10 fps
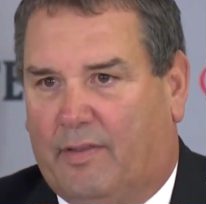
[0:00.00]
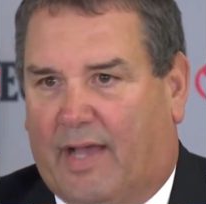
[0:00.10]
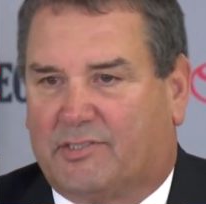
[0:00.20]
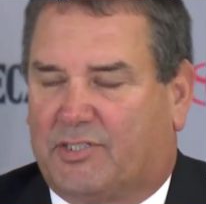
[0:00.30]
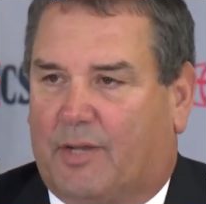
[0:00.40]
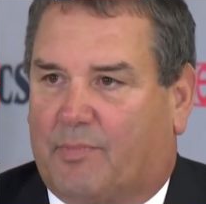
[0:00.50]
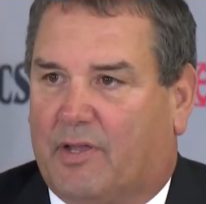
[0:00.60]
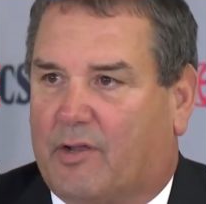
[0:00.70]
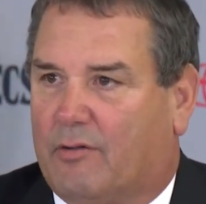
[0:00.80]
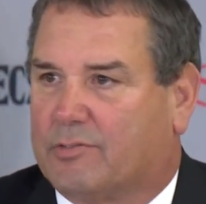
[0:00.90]
and that's
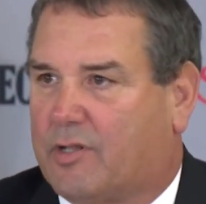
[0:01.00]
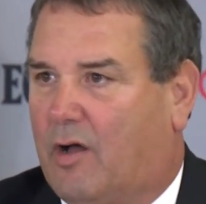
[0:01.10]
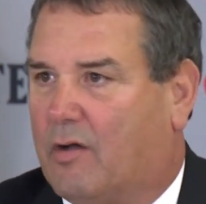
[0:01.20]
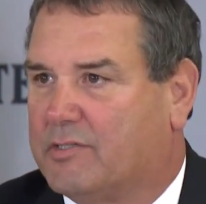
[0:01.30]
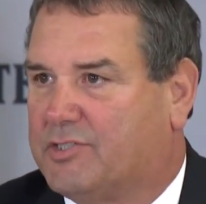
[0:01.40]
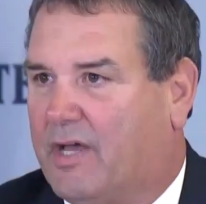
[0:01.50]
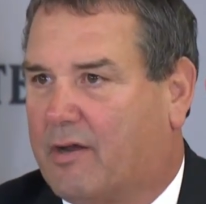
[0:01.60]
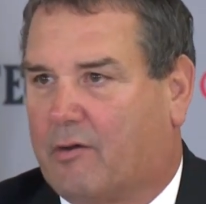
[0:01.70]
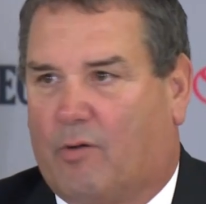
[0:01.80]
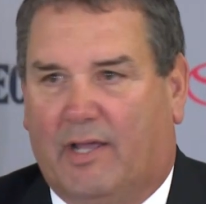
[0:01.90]
something that Coach Long has
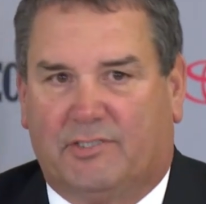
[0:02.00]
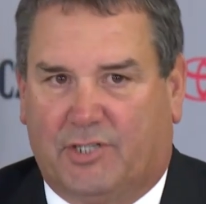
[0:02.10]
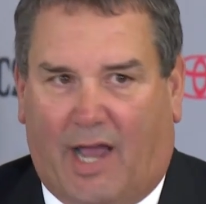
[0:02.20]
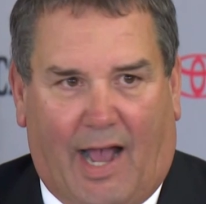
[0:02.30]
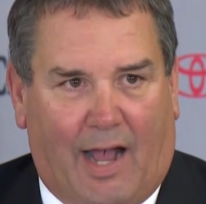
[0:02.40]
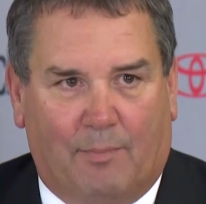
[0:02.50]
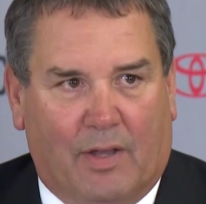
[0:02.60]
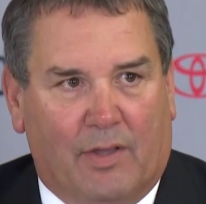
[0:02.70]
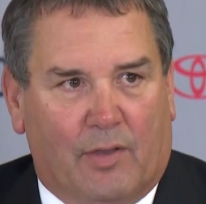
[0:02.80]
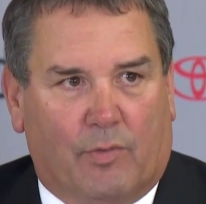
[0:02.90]
done a great
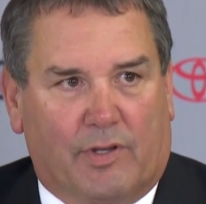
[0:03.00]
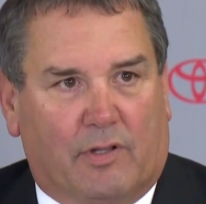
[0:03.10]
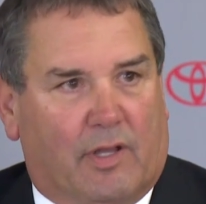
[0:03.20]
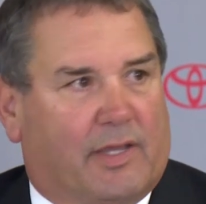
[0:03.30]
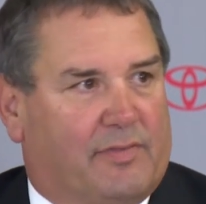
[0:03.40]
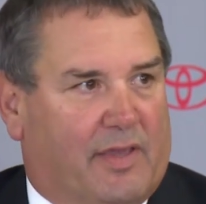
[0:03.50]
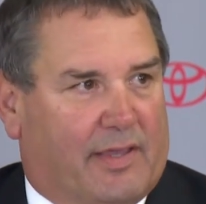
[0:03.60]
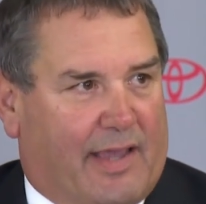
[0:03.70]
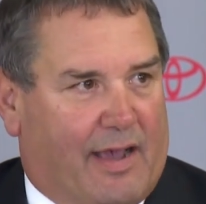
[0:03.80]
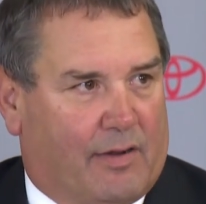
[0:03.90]
job when you look at the
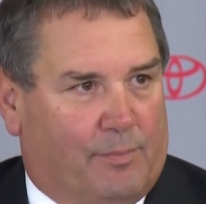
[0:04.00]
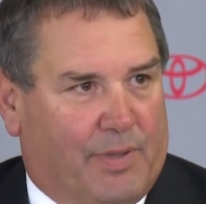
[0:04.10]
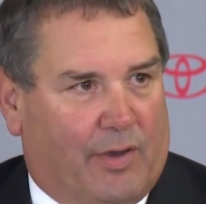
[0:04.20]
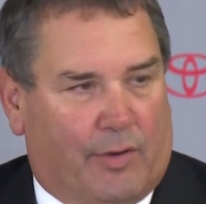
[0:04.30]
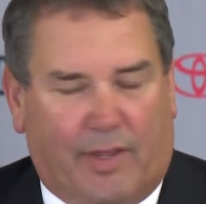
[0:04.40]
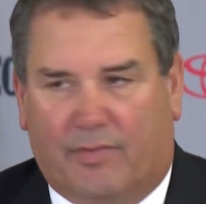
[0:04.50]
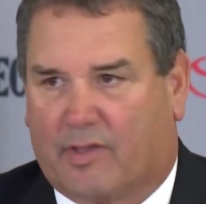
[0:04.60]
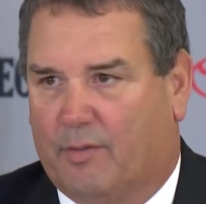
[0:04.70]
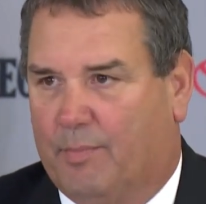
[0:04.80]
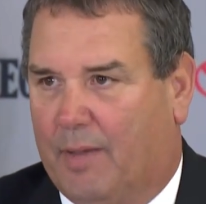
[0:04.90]
accountability,
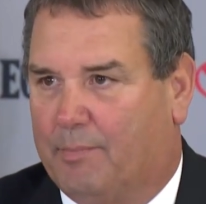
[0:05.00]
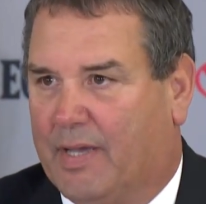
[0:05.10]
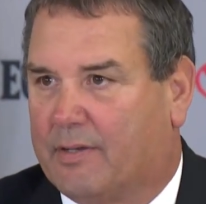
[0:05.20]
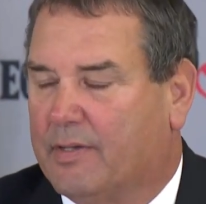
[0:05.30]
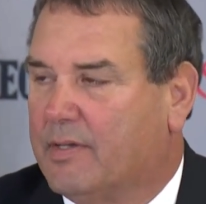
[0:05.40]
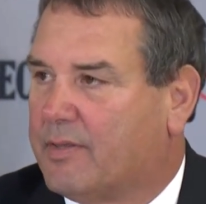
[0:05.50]
the commitment,